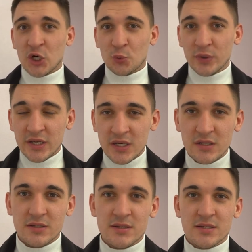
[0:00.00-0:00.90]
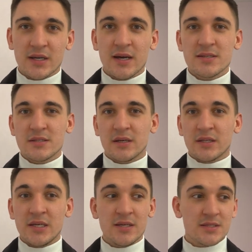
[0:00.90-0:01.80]
We discussed that
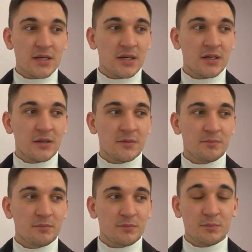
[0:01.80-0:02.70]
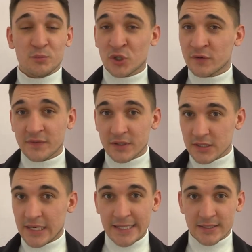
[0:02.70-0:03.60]
he's a
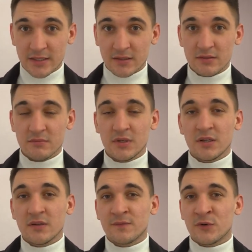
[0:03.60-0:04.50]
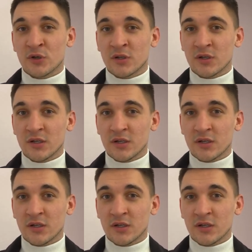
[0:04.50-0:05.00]
perfect candidate for